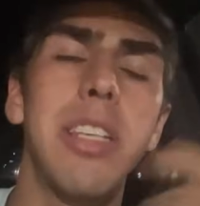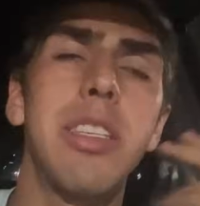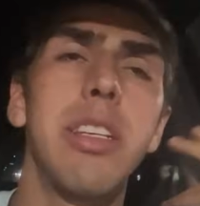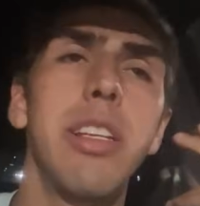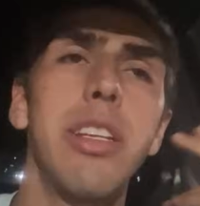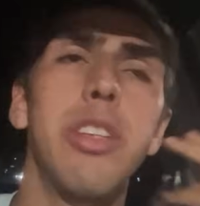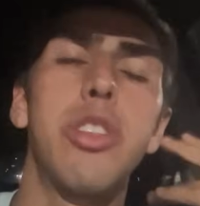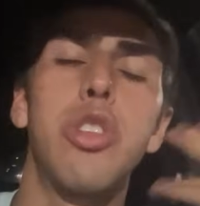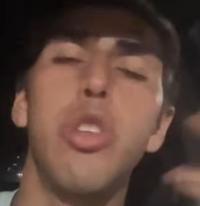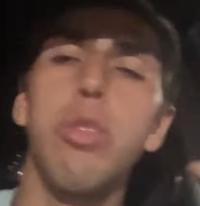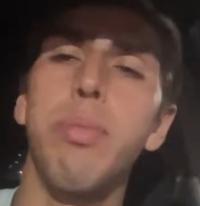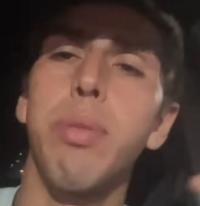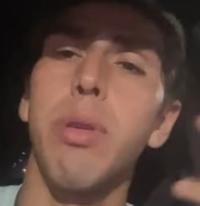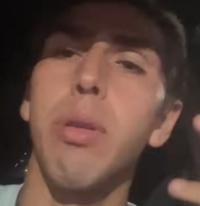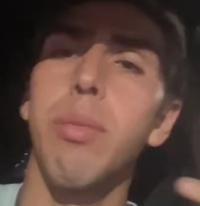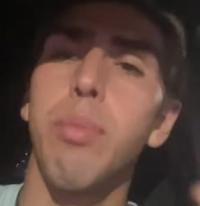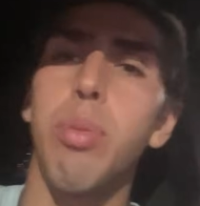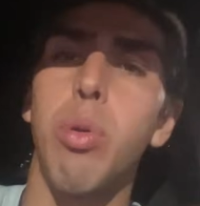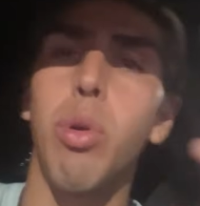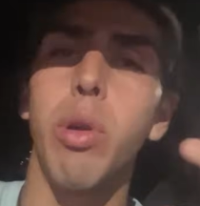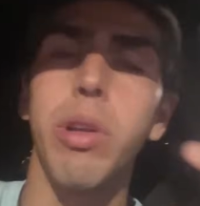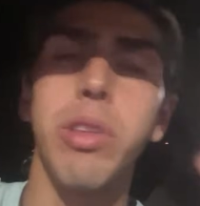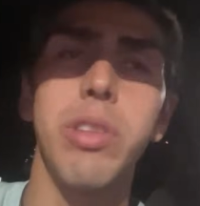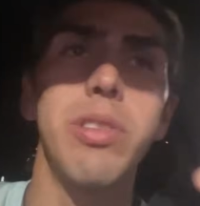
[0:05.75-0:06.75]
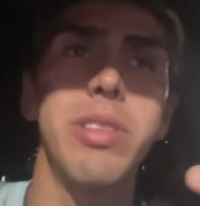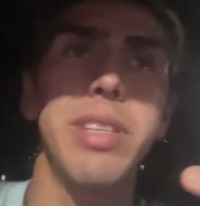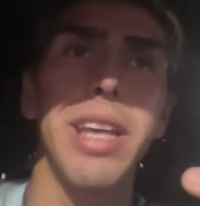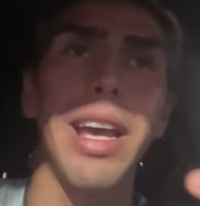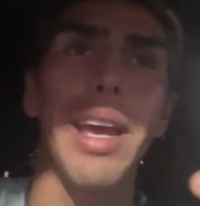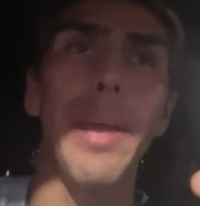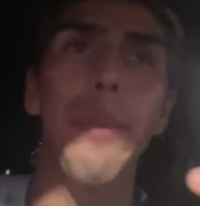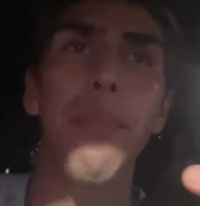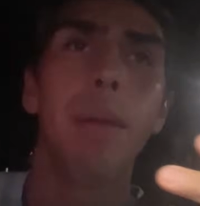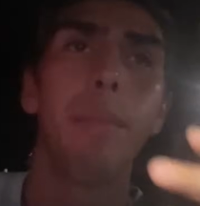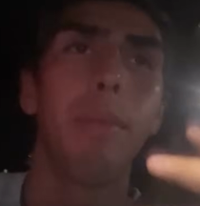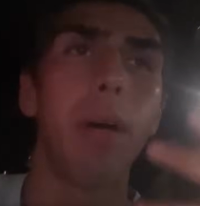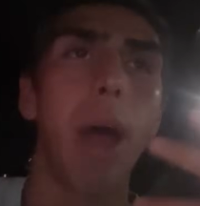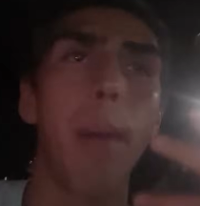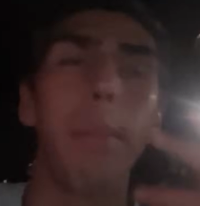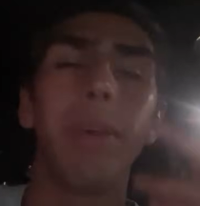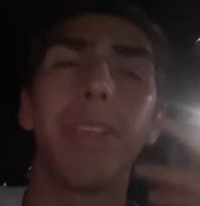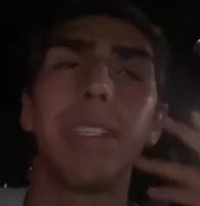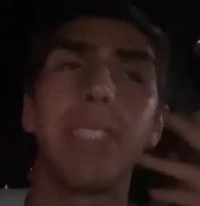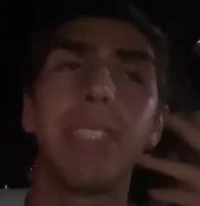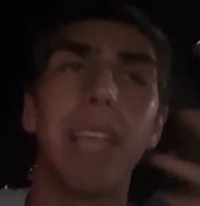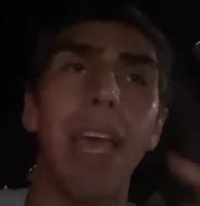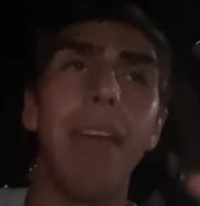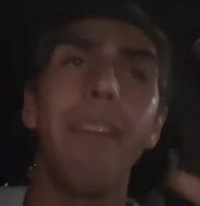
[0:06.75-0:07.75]
something super important to say, but I'm
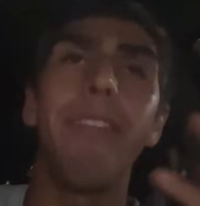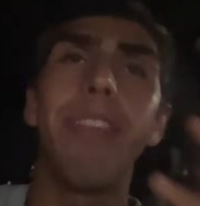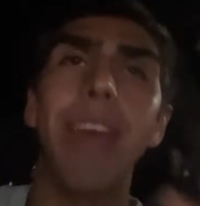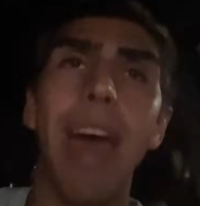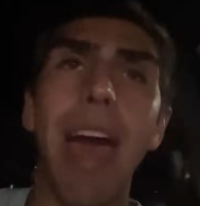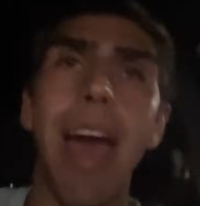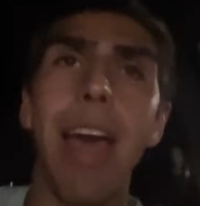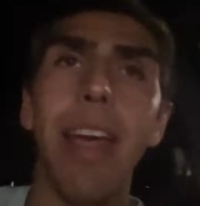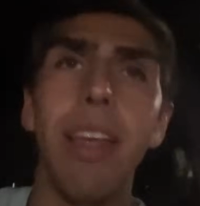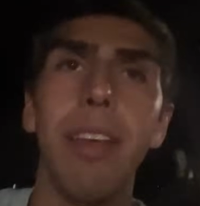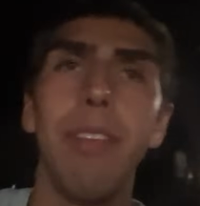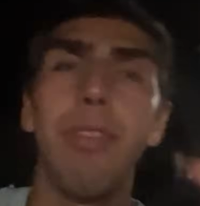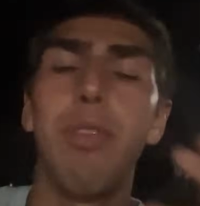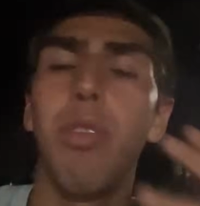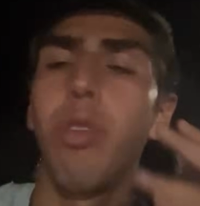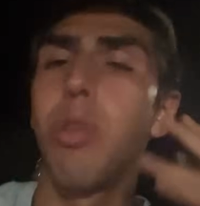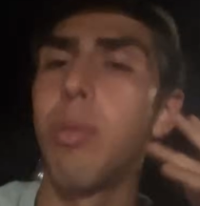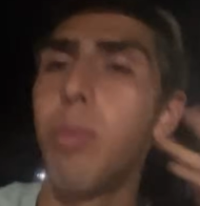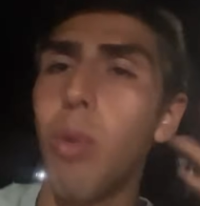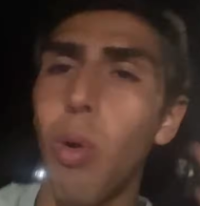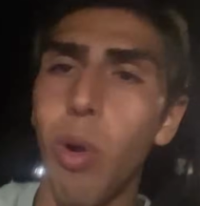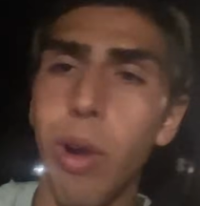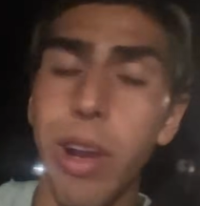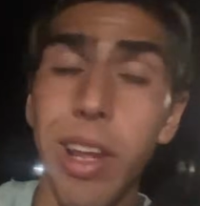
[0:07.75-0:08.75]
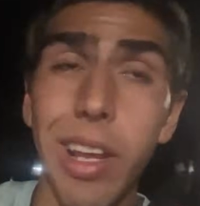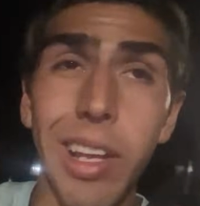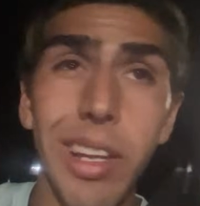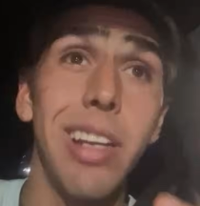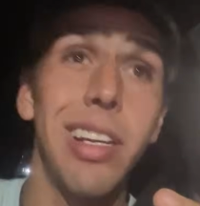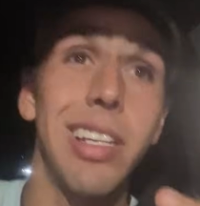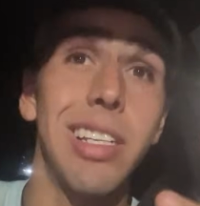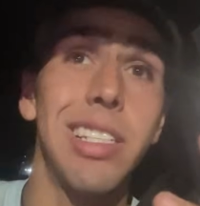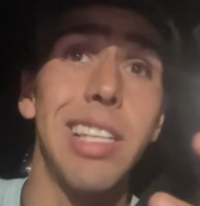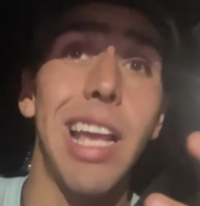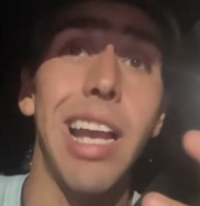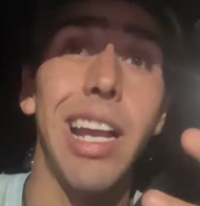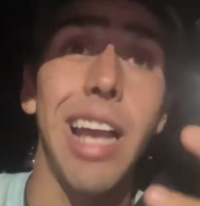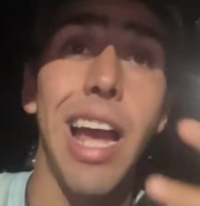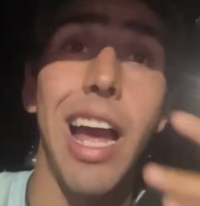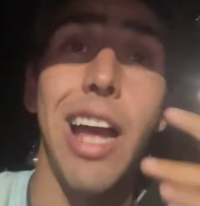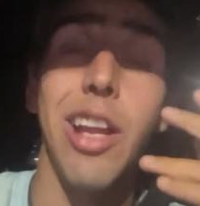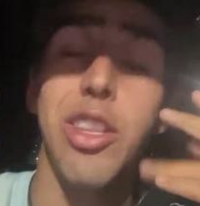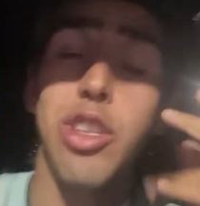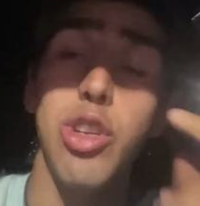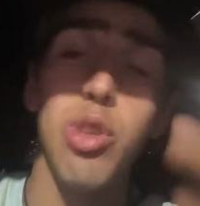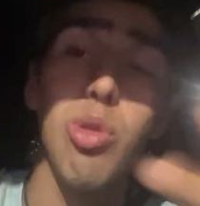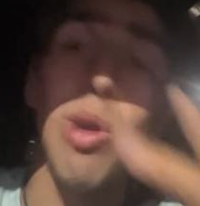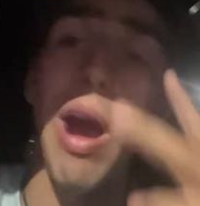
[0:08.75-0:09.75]
gonna save that for the morning because I
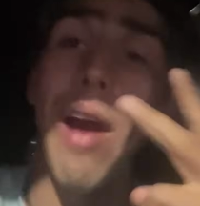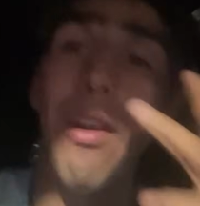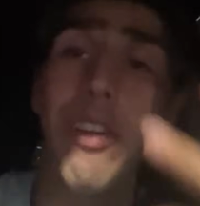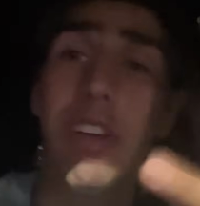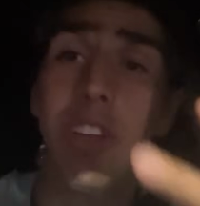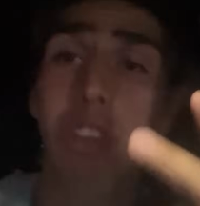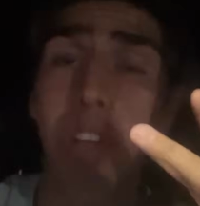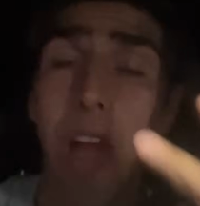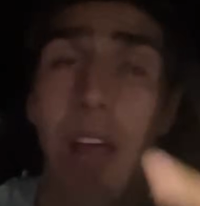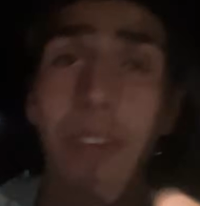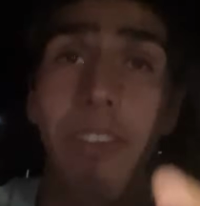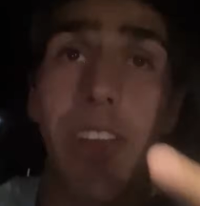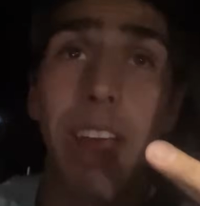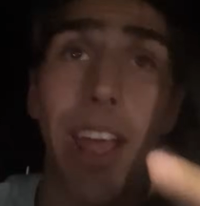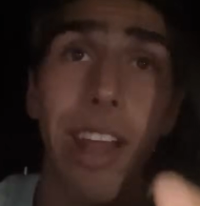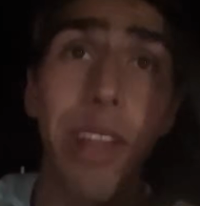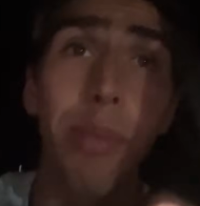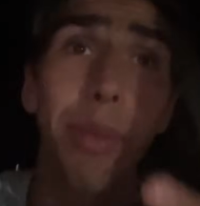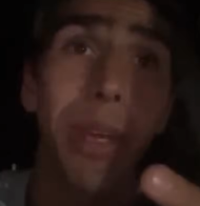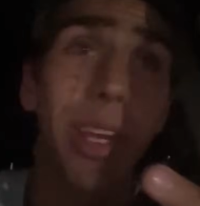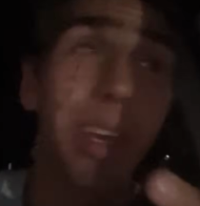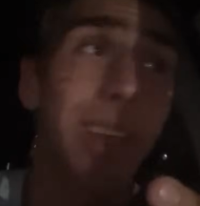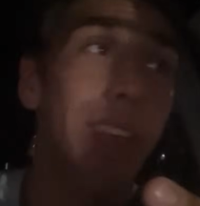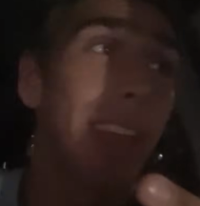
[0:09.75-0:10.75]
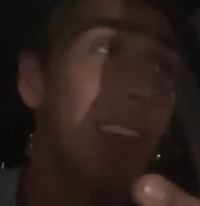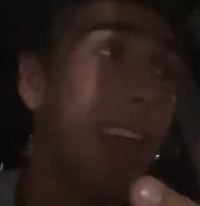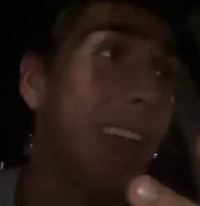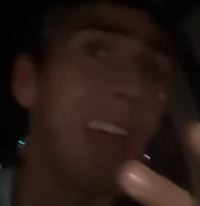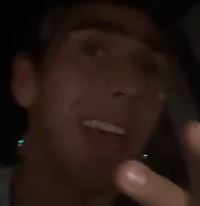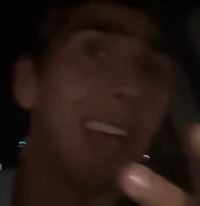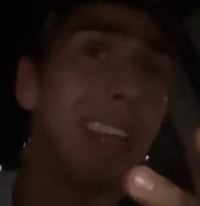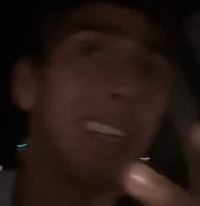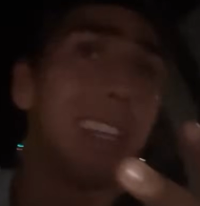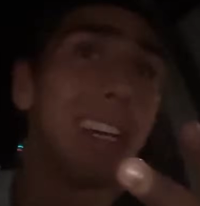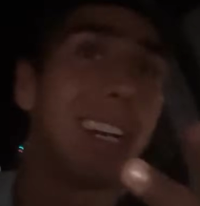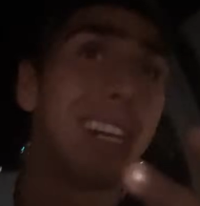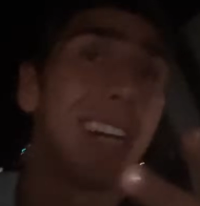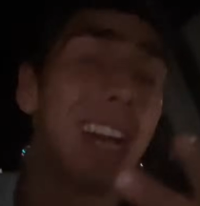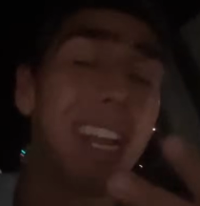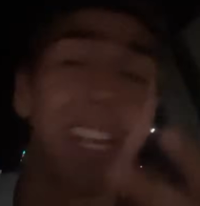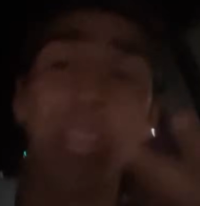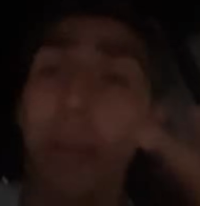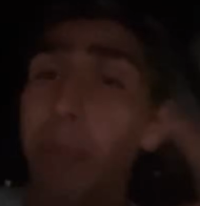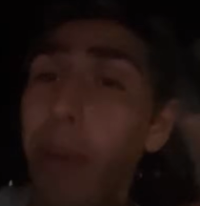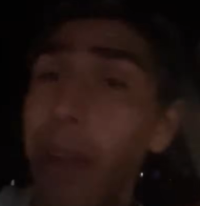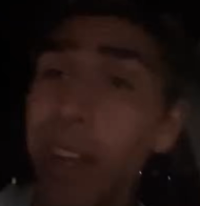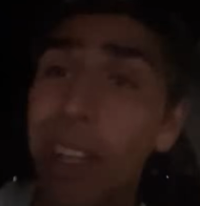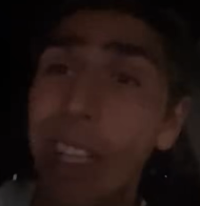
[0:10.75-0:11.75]
got a 2-hour drive ahead of me, and I
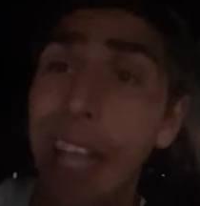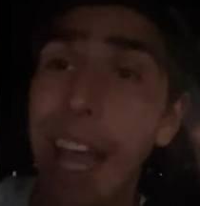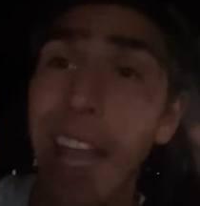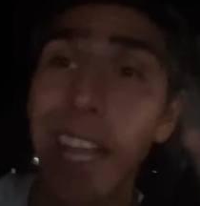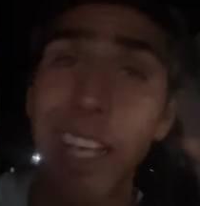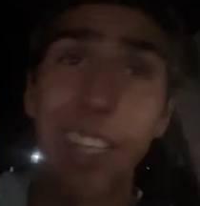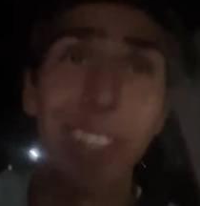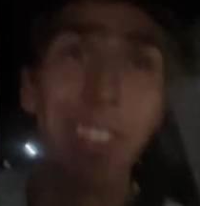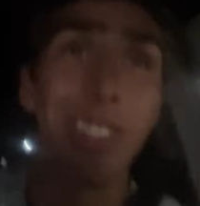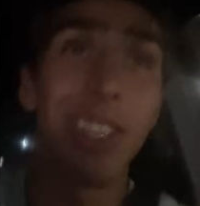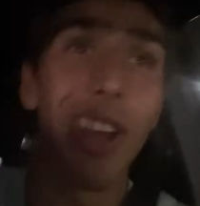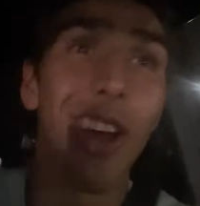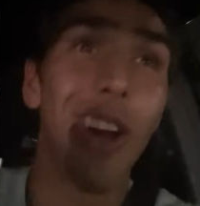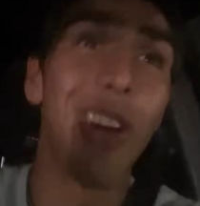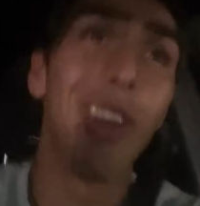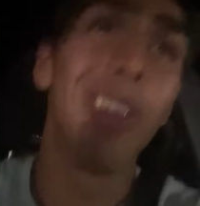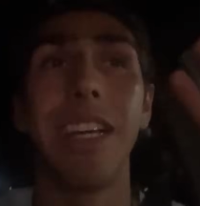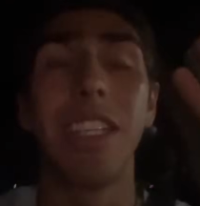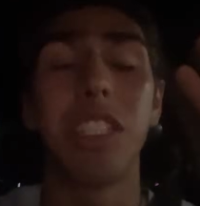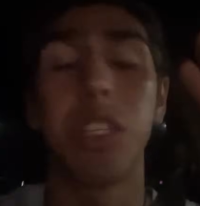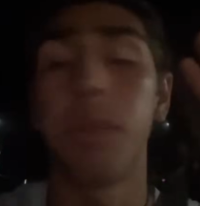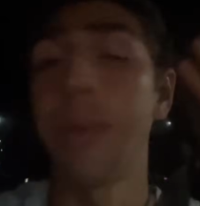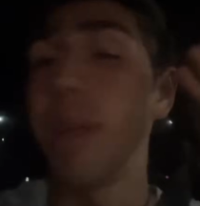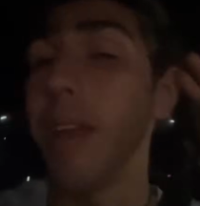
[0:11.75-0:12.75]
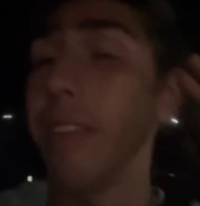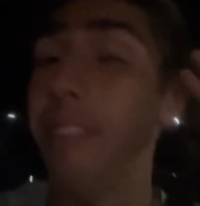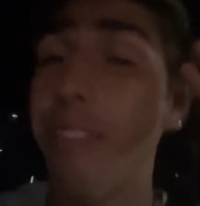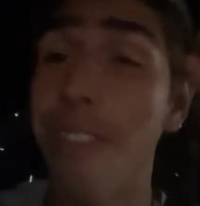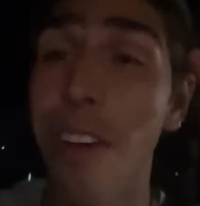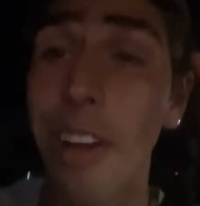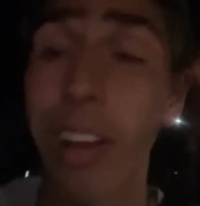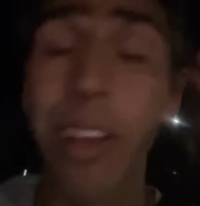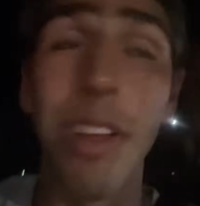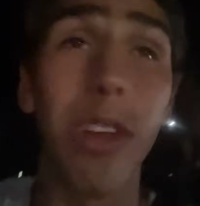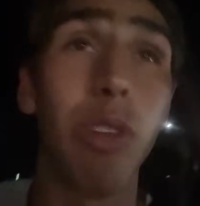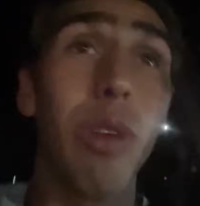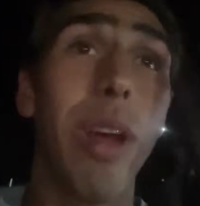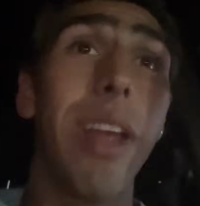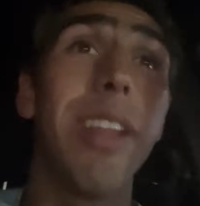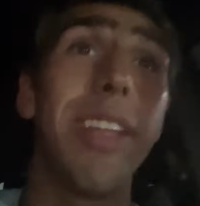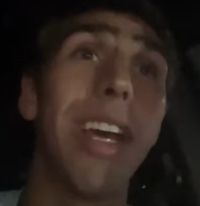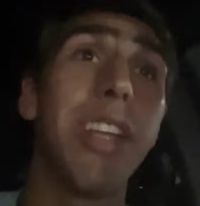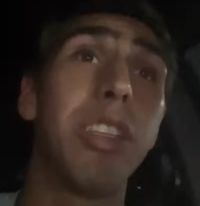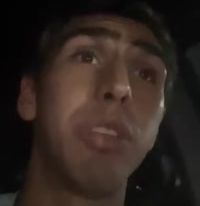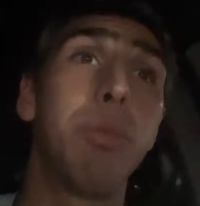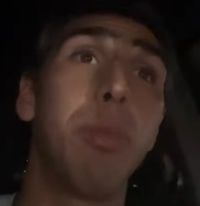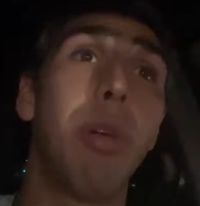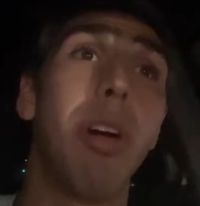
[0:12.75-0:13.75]
need better lighting. So it's gonna be a fucking great
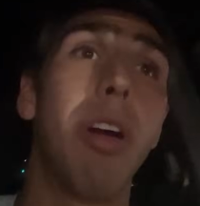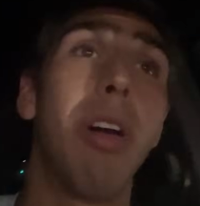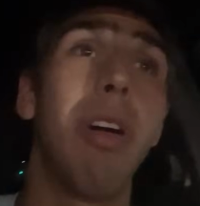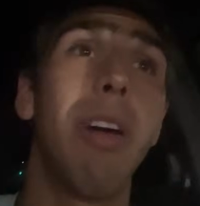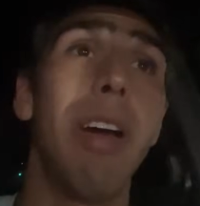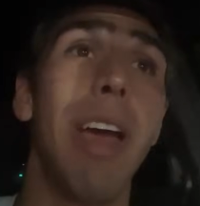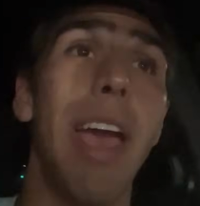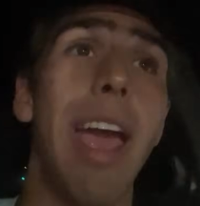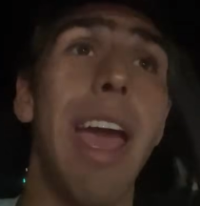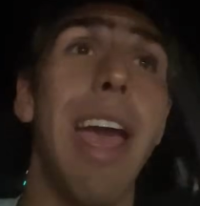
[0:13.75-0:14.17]
day tomorrow.